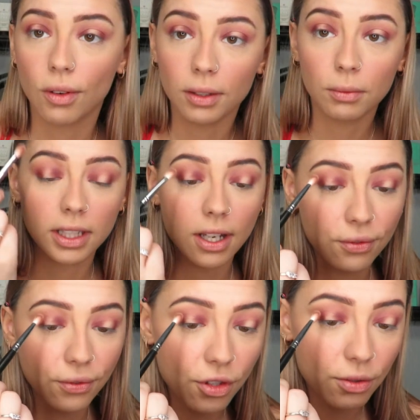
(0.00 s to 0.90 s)
gonna go in with
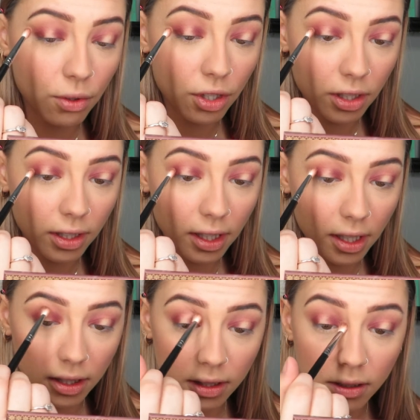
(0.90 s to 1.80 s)
that first brush
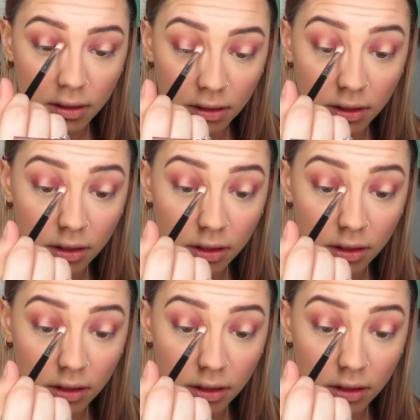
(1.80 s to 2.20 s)
again.